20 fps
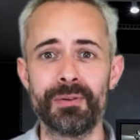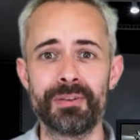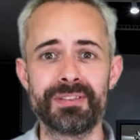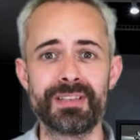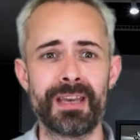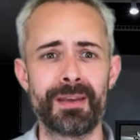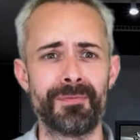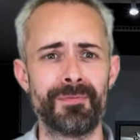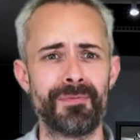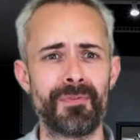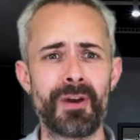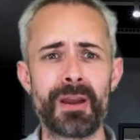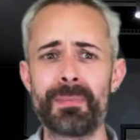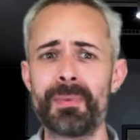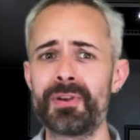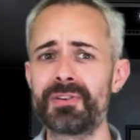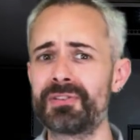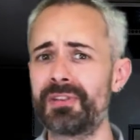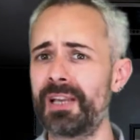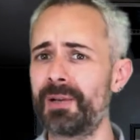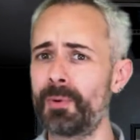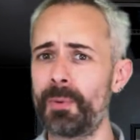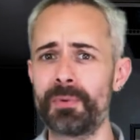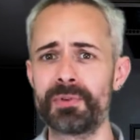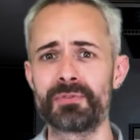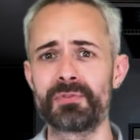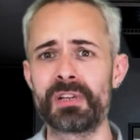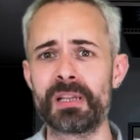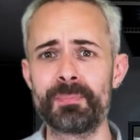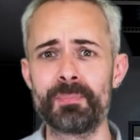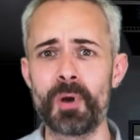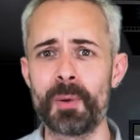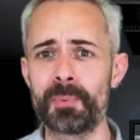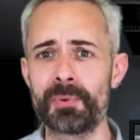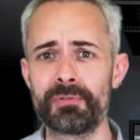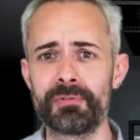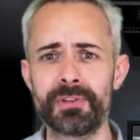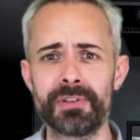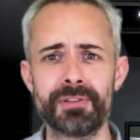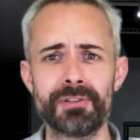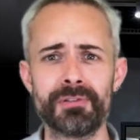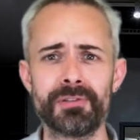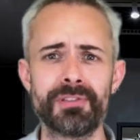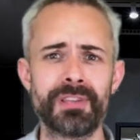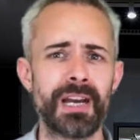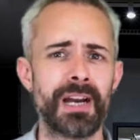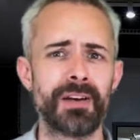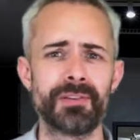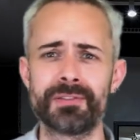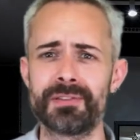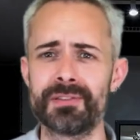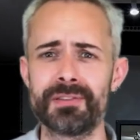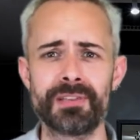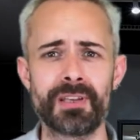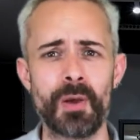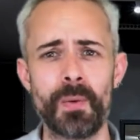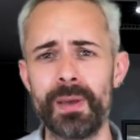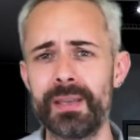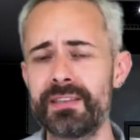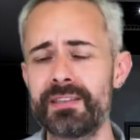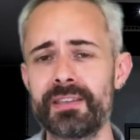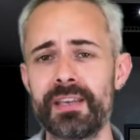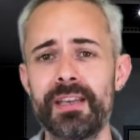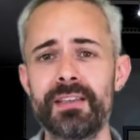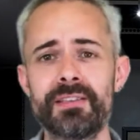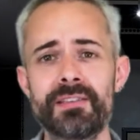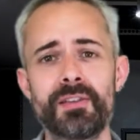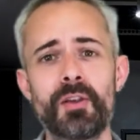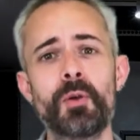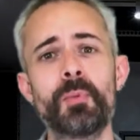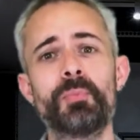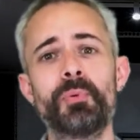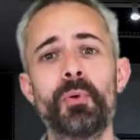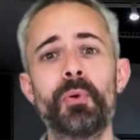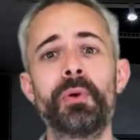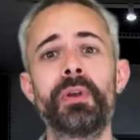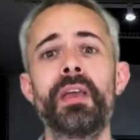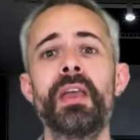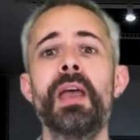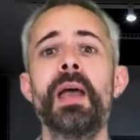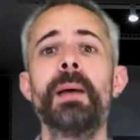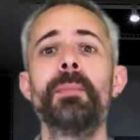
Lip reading: not sound very much like what was really popular in the 2000s. So it's so broad.